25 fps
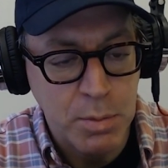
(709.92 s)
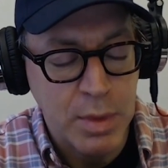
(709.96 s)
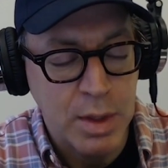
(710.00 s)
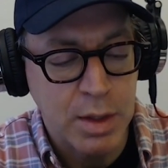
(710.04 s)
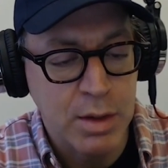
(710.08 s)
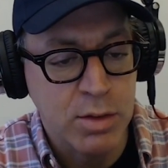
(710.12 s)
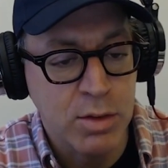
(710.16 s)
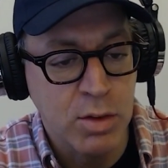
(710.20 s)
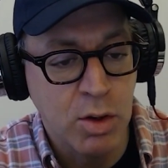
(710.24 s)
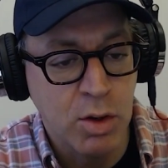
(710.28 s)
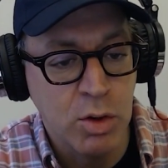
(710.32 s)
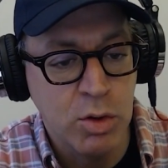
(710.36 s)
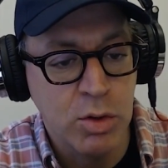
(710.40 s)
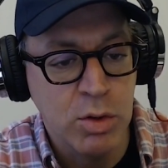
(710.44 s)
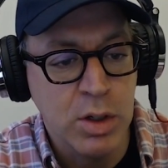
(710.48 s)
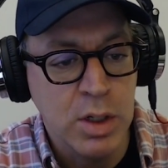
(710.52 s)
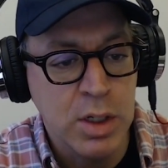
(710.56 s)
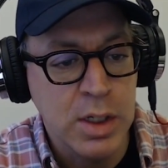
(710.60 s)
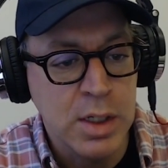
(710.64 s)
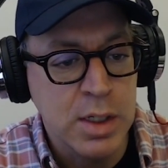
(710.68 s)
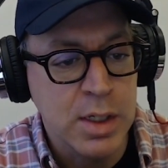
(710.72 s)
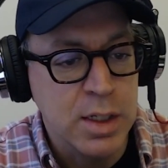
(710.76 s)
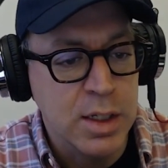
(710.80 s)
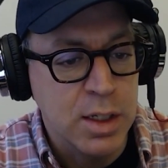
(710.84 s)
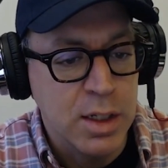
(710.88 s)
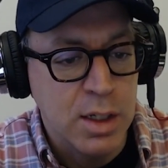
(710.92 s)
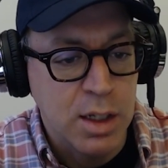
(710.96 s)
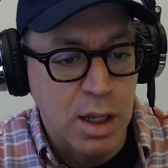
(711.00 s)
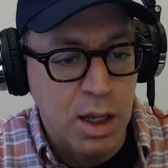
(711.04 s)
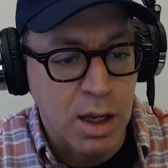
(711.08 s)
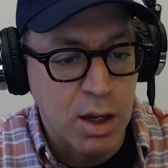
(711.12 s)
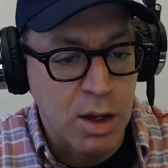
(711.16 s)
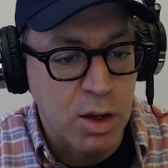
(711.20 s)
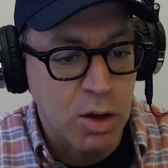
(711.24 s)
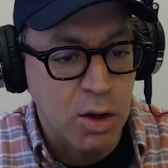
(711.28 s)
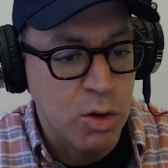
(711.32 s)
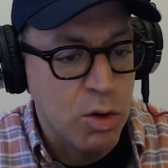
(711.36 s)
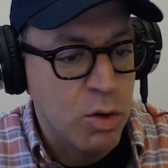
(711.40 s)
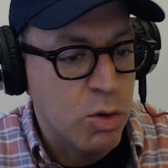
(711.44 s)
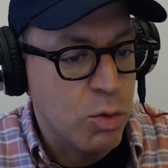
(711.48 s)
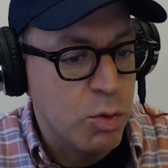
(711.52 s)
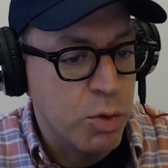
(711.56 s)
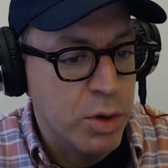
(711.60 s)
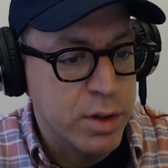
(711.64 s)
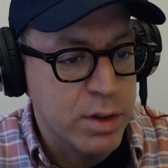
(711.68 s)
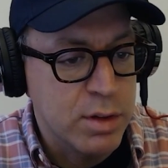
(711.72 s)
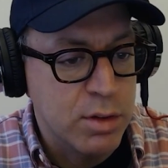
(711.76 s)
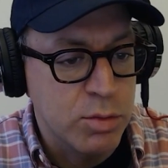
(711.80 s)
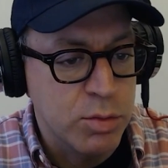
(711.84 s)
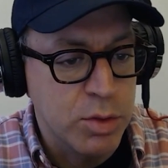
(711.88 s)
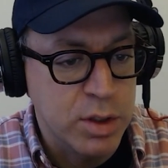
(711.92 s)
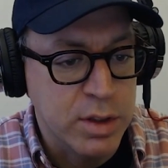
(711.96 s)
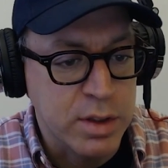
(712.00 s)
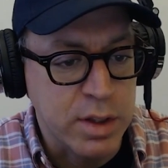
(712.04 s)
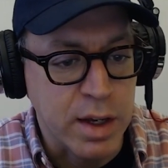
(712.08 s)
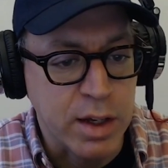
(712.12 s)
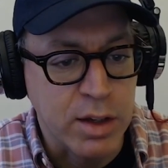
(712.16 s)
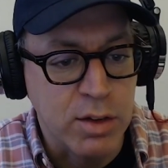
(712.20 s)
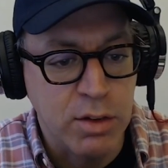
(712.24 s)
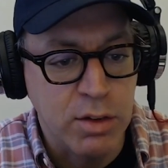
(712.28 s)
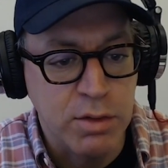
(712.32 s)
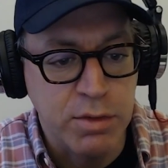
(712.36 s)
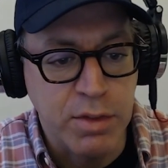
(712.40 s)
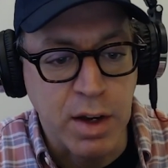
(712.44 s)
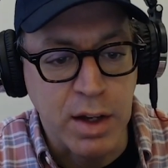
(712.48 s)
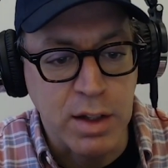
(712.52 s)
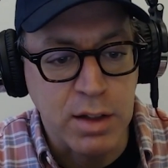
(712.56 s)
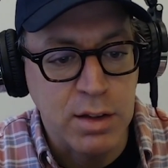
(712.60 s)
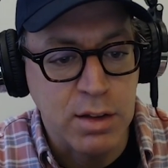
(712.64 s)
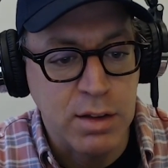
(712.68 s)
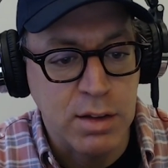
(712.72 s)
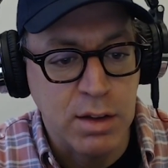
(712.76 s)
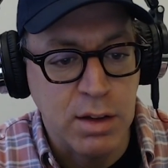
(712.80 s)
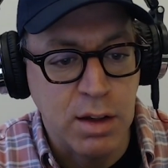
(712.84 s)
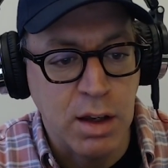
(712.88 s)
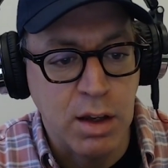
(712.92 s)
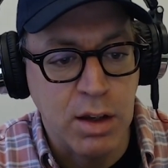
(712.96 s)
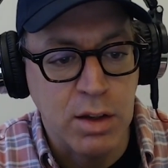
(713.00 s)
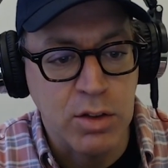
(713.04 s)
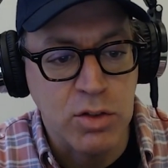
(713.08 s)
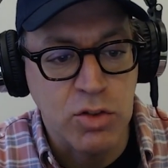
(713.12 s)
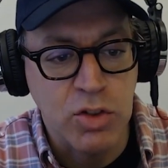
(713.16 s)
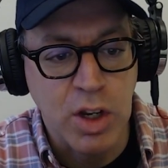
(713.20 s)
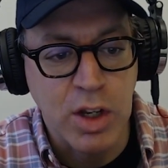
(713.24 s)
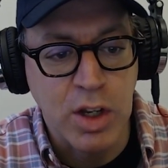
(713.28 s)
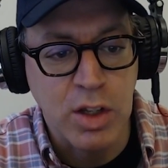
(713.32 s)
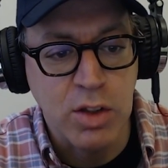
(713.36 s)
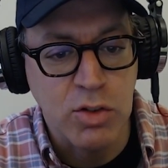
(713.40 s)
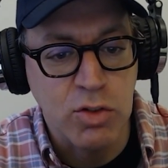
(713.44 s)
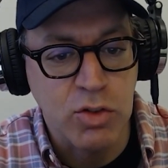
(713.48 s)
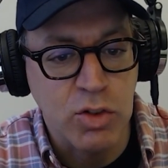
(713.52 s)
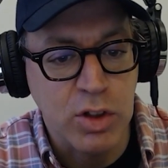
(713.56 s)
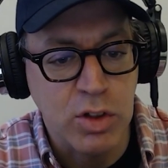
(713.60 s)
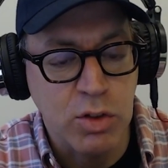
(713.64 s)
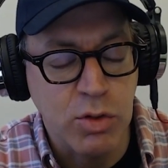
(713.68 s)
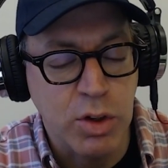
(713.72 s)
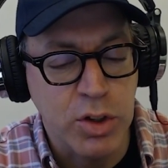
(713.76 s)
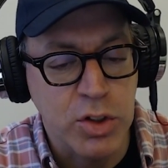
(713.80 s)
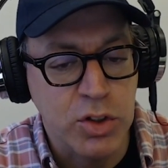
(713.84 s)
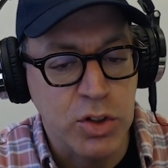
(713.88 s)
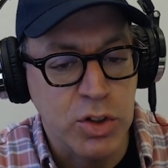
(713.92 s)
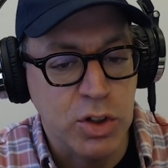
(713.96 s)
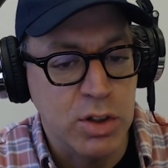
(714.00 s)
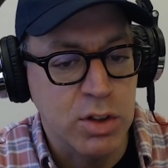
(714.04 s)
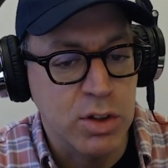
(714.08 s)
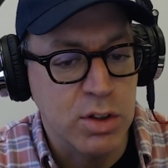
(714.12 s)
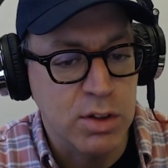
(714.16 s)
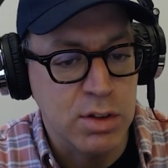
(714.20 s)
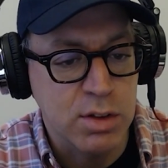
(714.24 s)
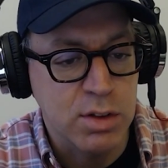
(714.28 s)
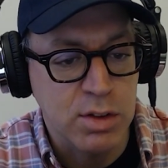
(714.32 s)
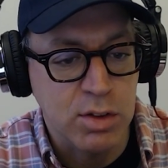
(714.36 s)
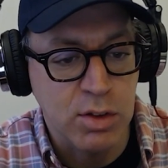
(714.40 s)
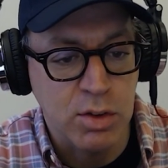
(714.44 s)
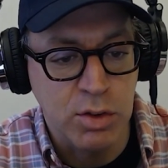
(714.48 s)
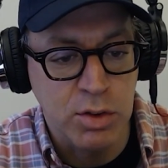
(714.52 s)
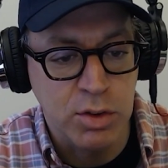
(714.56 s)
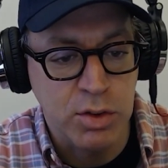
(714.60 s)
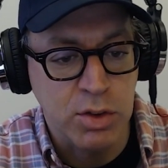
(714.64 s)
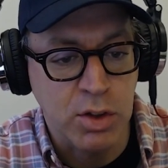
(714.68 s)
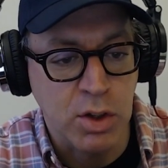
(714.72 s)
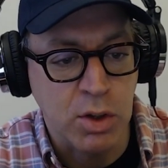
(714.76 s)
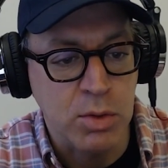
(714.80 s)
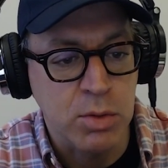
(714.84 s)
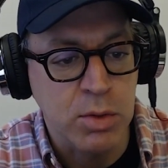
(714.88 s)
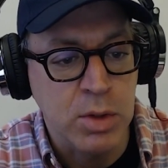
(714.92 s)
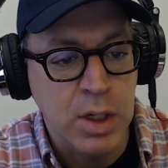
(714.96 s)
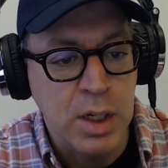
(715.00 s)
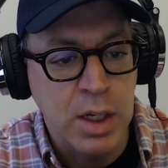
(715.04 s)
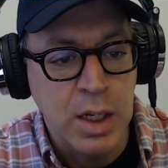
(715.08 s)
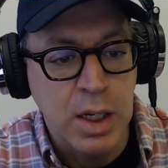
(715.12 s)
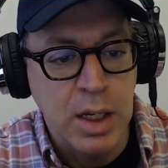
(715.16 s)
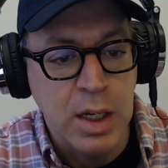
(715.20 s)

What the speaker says: So we'll tackle that challenge and questions also.